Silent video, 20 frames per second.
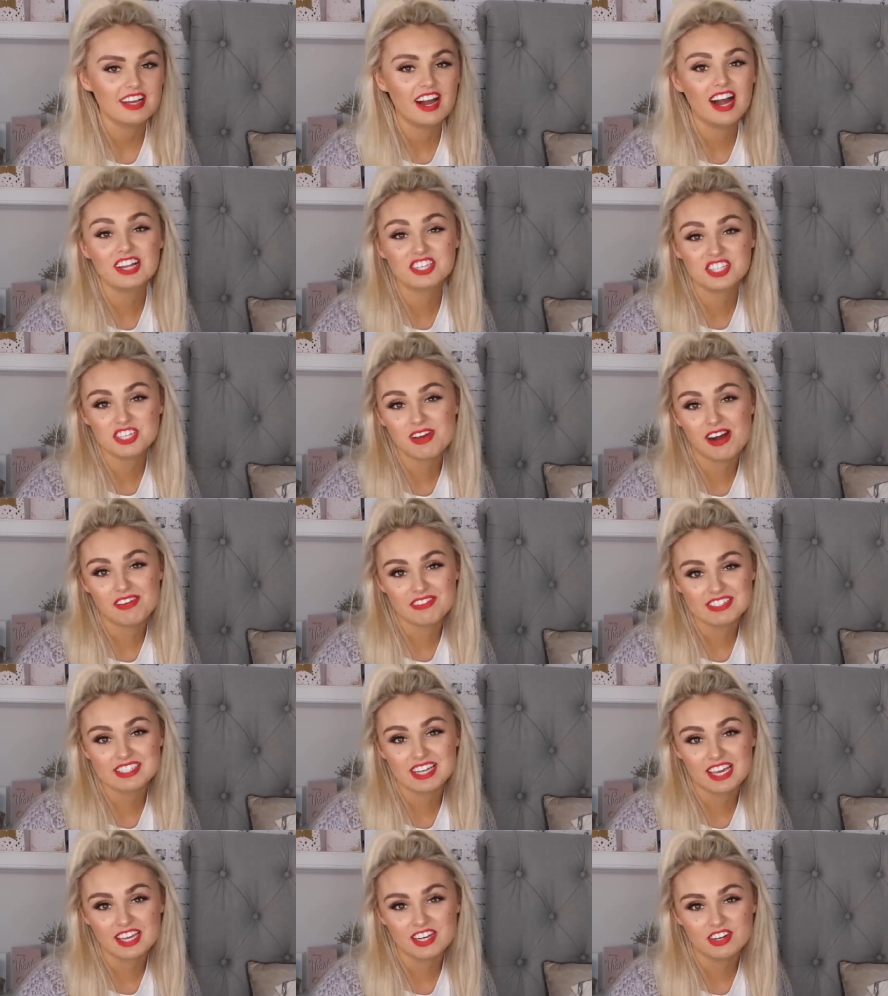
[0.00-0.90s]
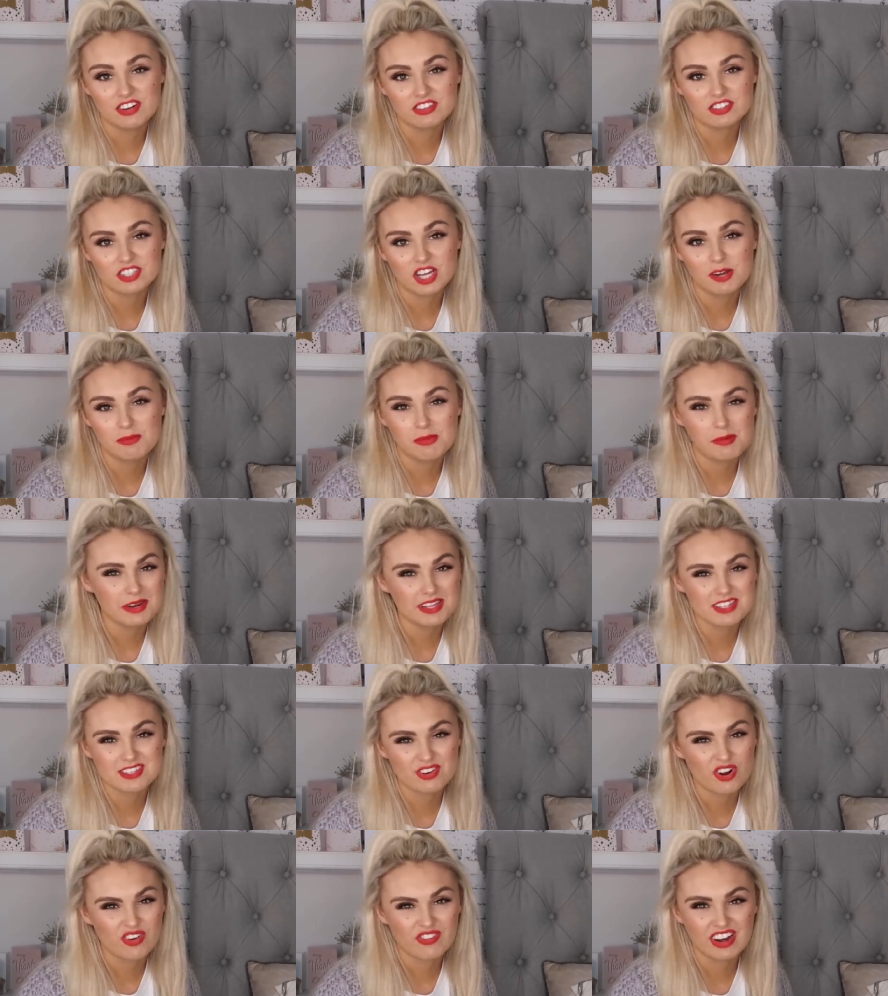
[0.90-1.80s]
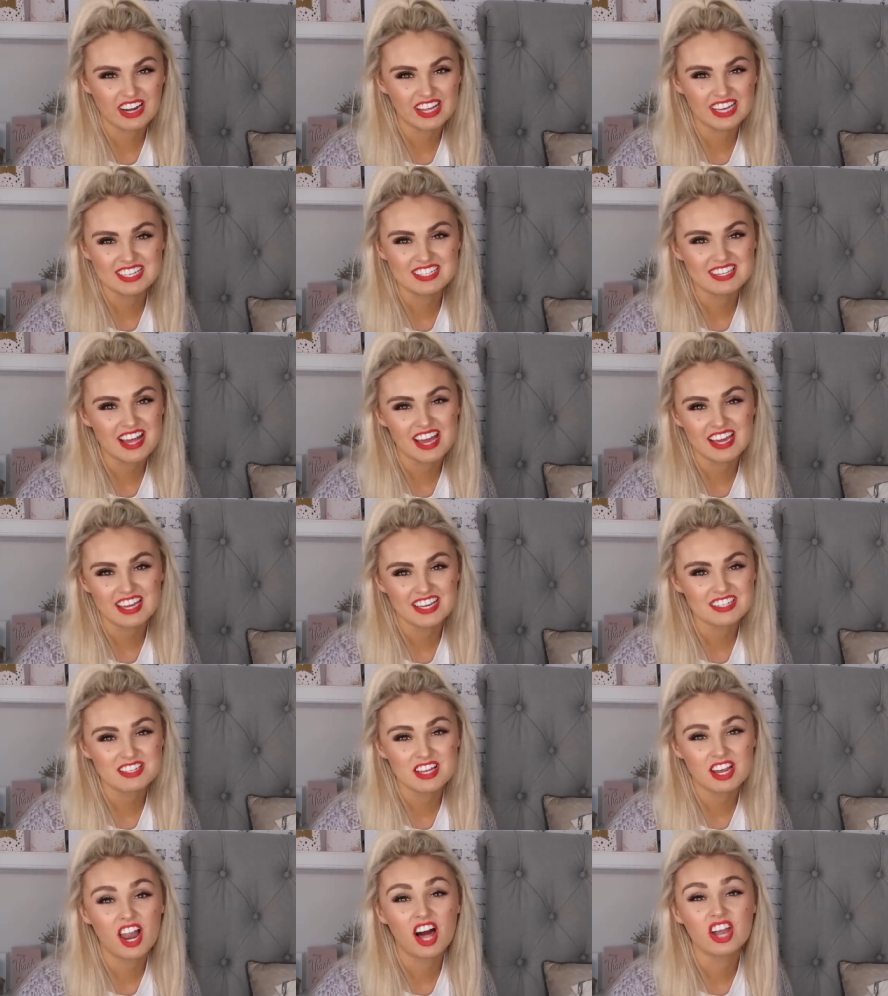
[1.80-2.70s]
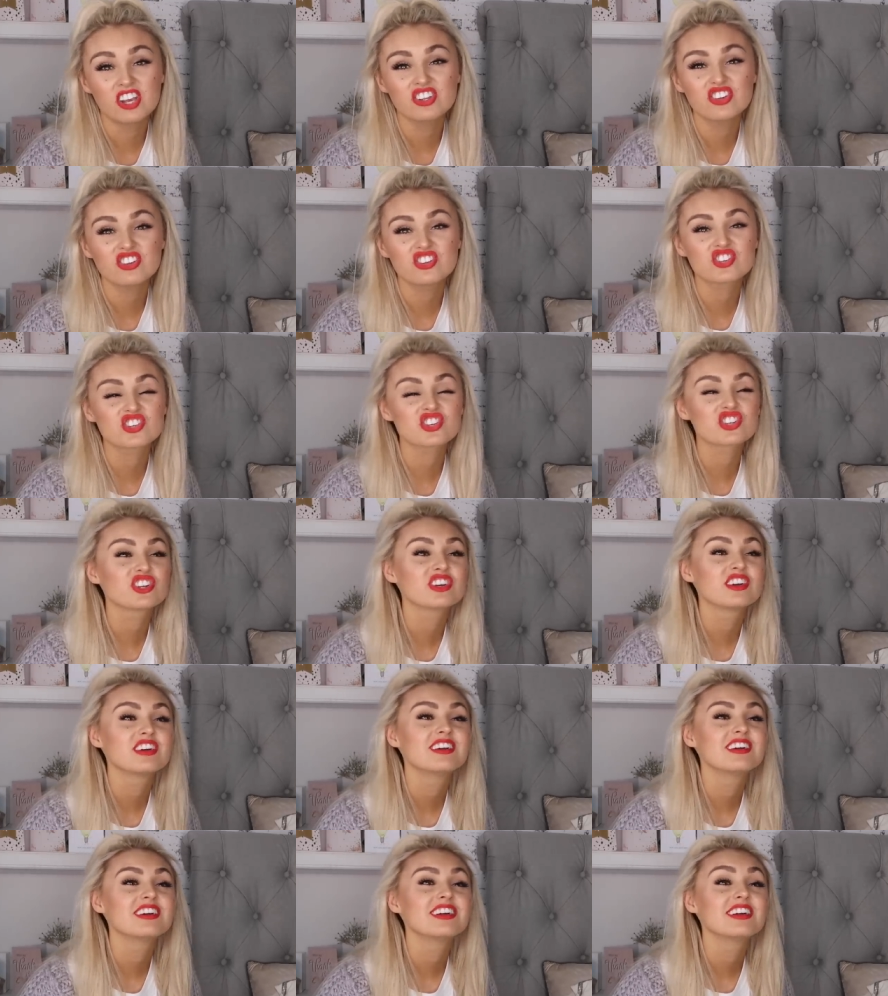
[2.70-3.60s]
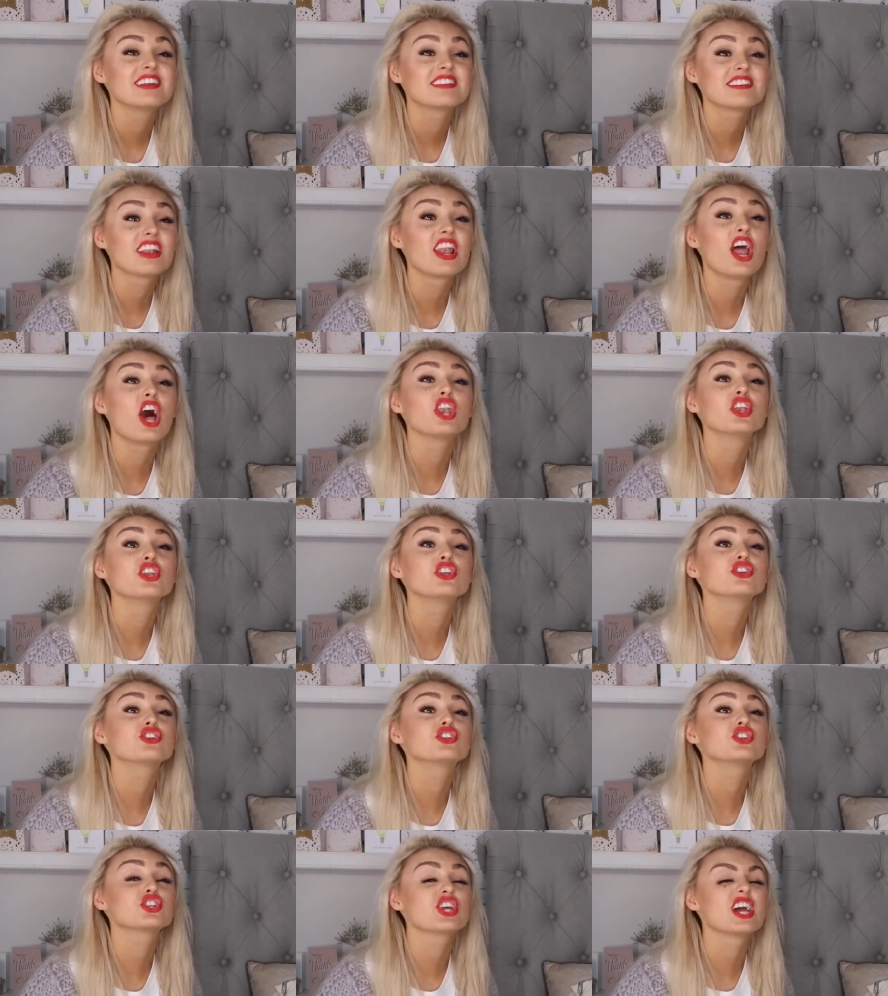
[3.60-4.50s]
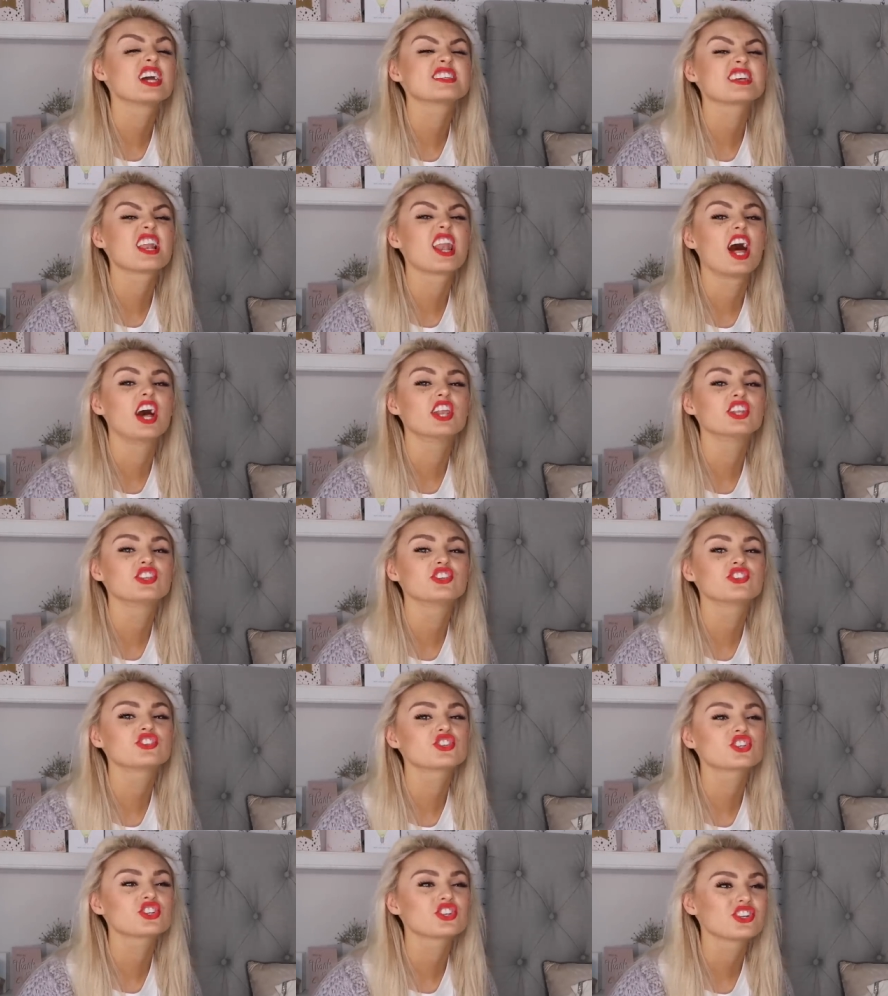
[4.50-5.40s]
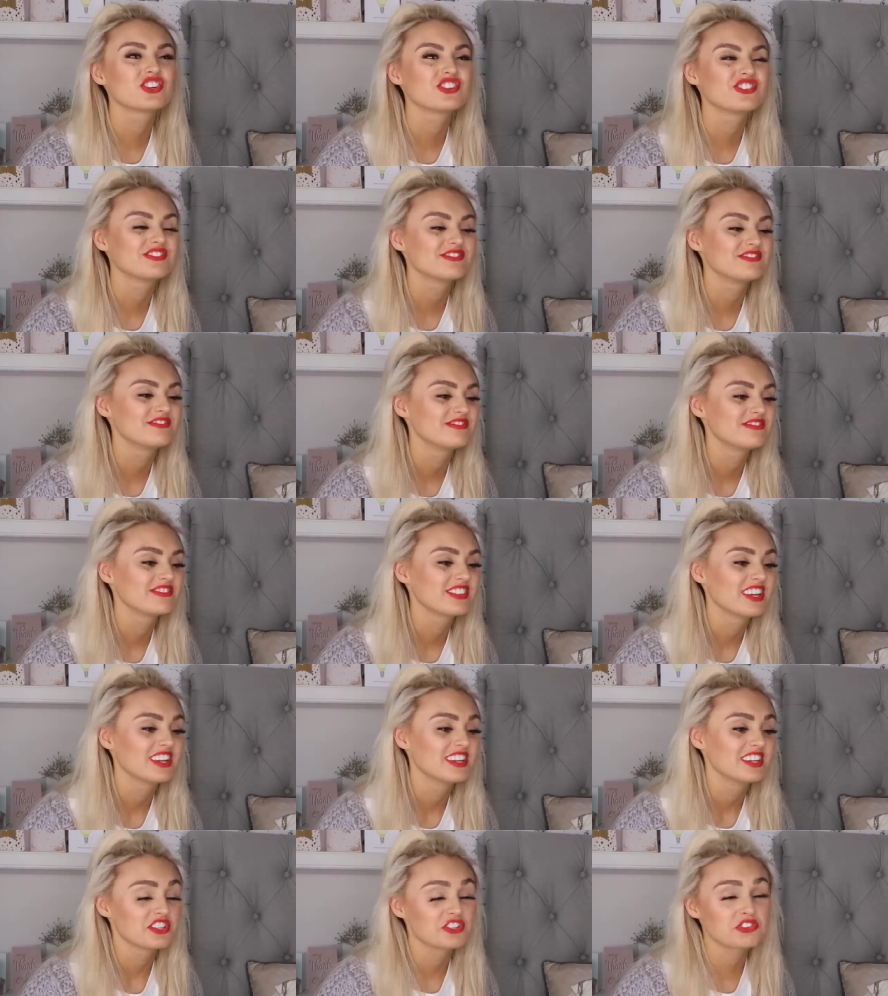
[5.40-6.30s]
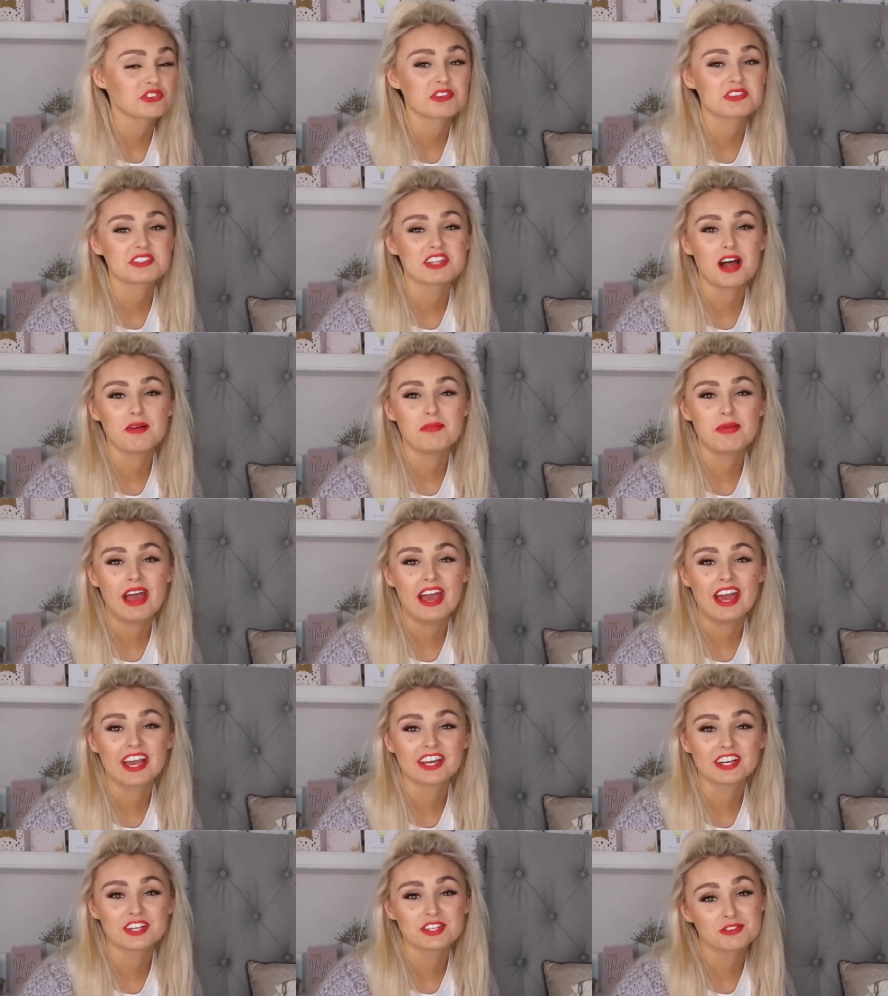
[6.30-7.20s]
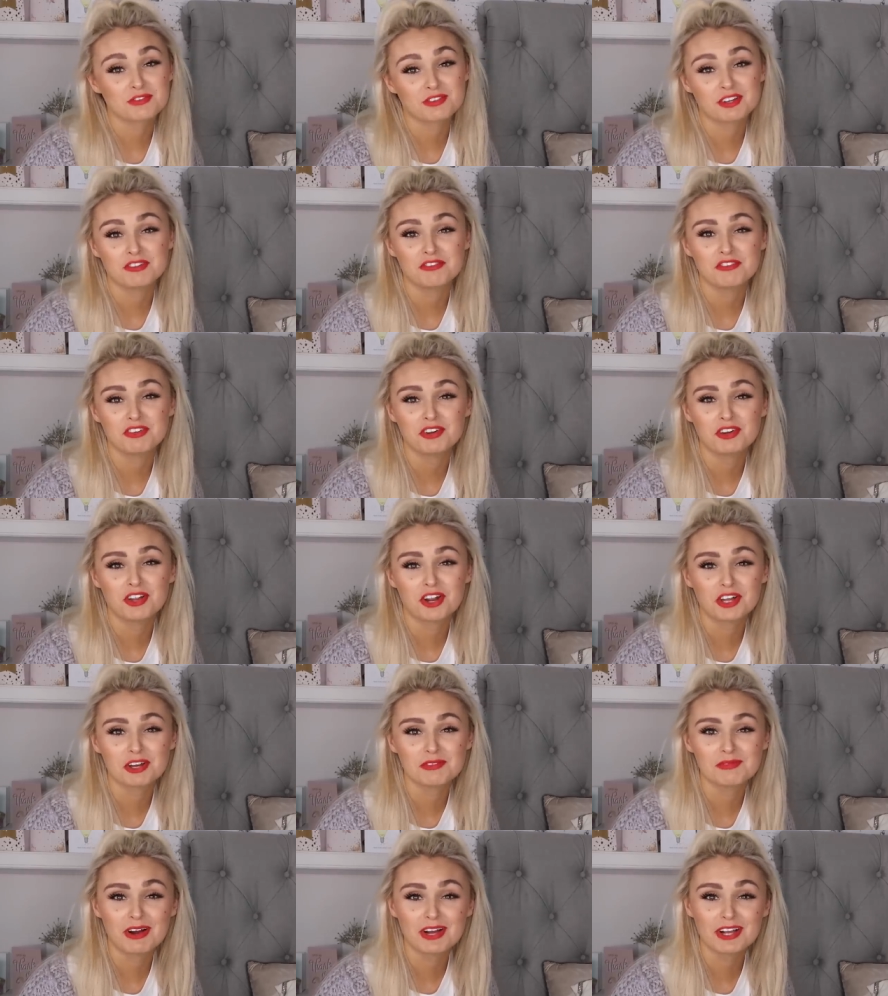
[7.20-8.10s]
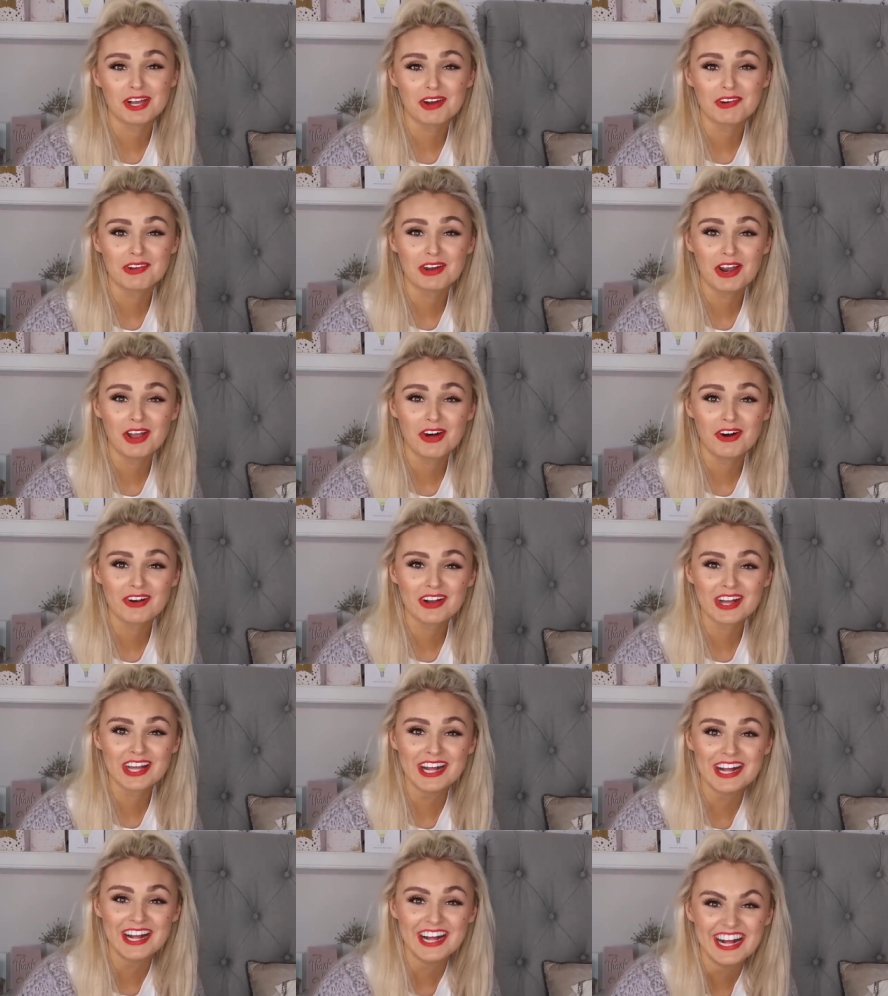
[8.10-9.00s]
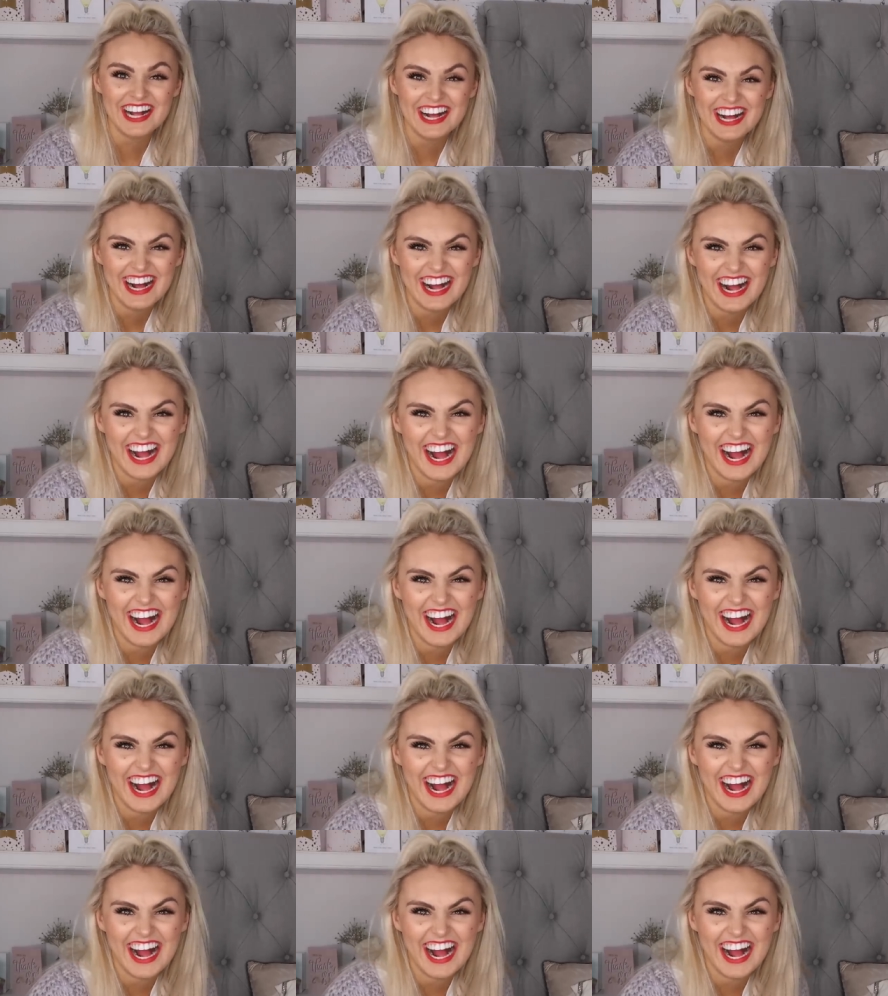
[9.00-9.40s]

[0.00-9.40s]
I do have a date in October, but it's not really a date, it's a lunch. It's a oh, lunch. Oh, is it a lunch? It's a lunch. Oh, okay. As long as they're paying and it's free food, I don't mind going along. Misha!